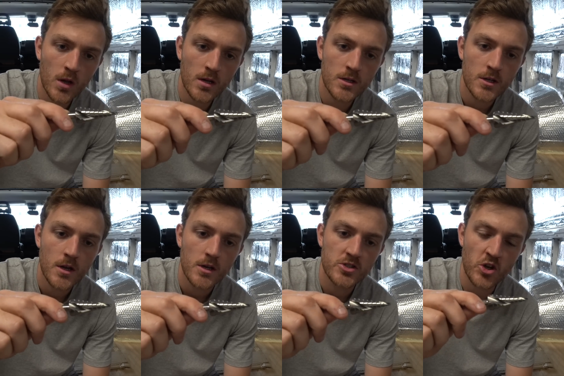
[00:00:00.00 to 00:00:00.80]

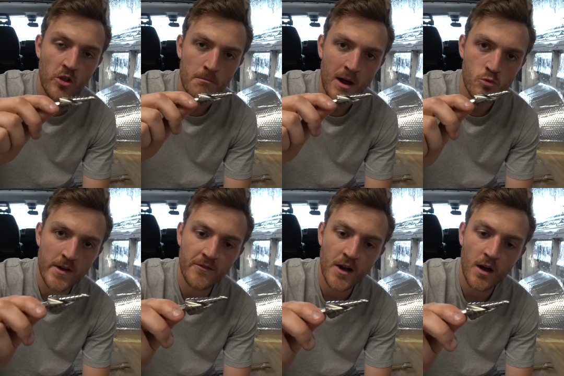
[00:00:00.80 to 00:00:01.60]
so that my
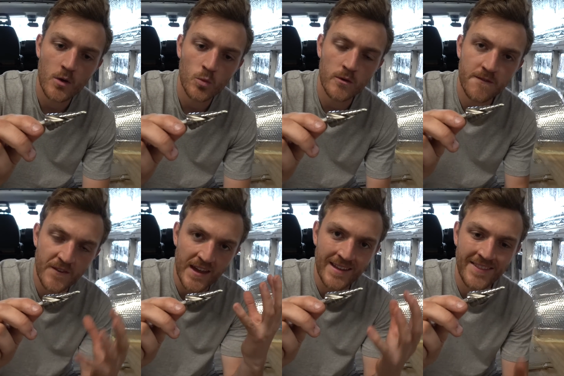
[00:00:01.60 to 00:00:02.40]
riv nut will
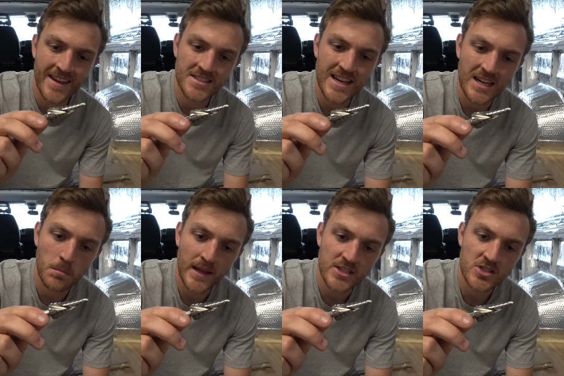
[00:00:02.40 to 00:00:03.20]
fit in the exact
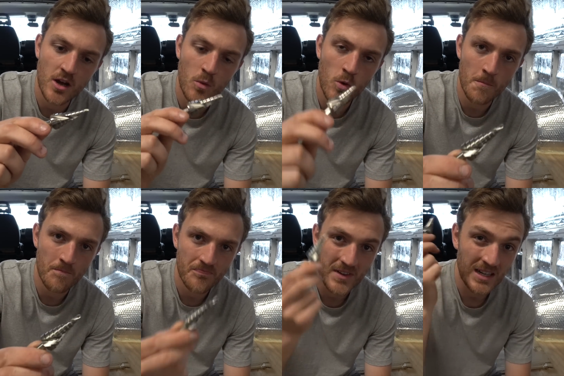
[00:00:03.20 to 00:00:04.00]
place that I
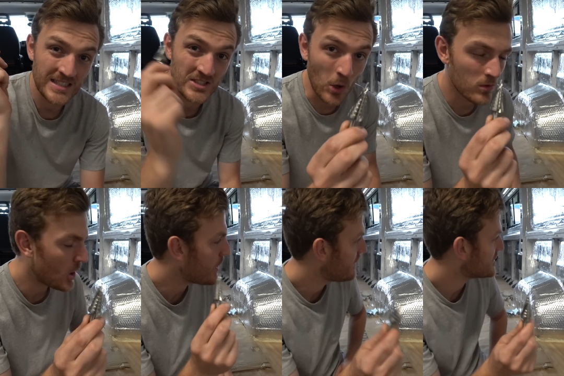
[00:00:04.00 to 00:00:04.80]
want. I don't
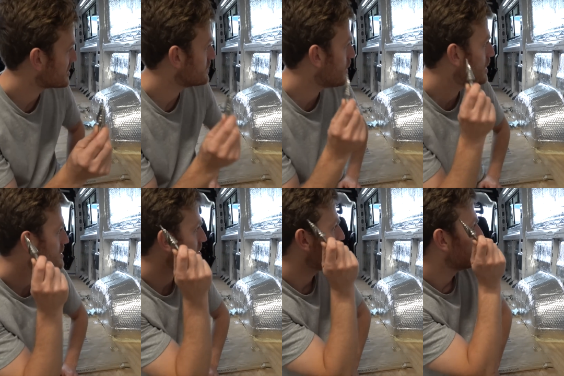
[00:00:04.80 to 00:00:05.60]
know if it's going to
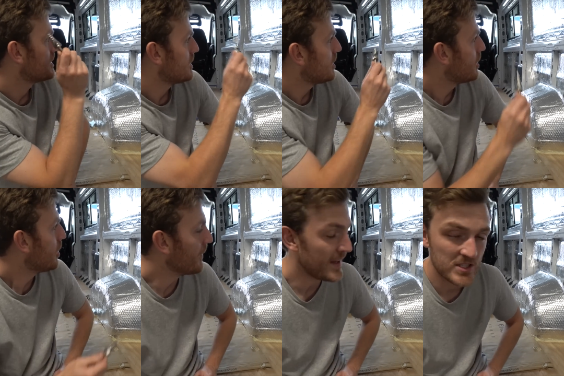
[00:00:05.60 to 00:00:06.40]
work
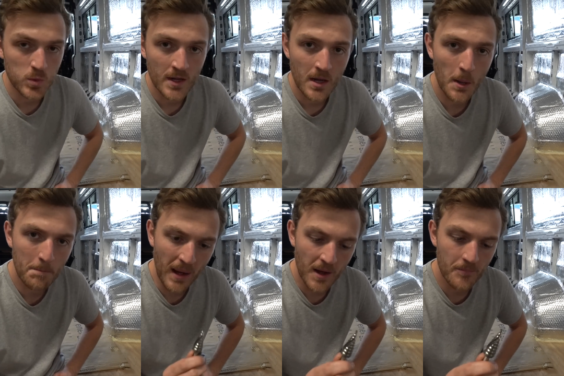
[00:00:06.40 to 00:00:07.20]
on this one,
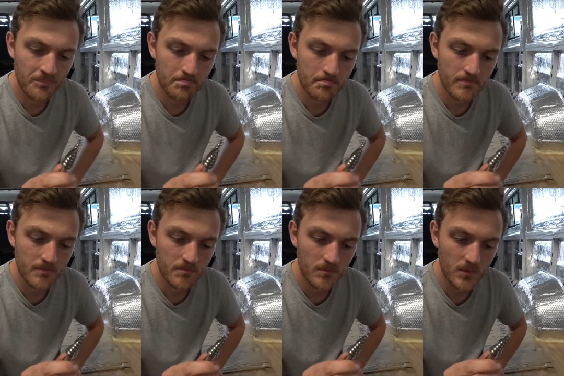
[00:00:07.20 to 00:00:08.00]
but
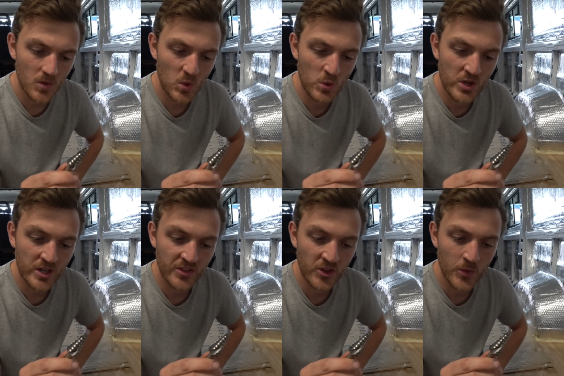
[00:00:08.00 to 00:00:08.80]
all you
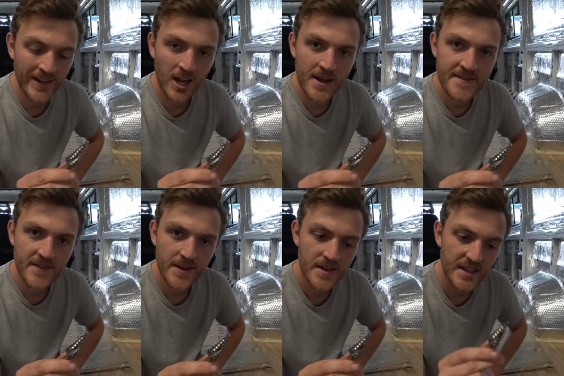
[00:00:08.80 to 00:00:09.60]
can do in
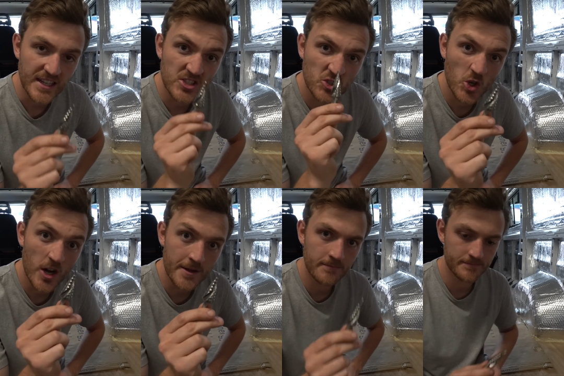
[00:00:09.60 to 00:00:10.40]
life is try.